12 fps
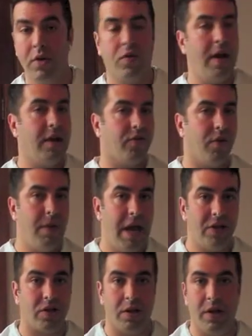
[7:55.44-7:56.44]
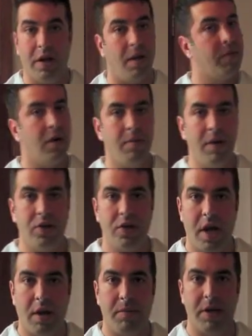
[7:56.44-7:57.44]
Transformation, look, I'm starting to be a
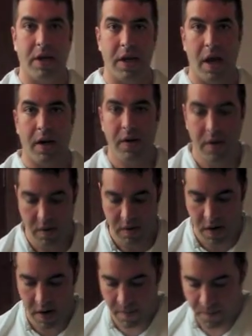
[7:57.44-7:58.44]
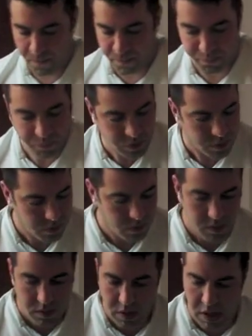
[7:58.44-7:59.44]
gentleman again, right?
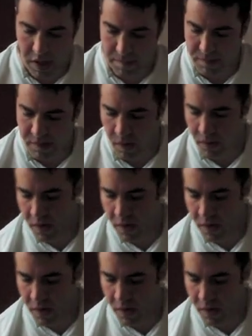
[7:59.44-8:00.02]
So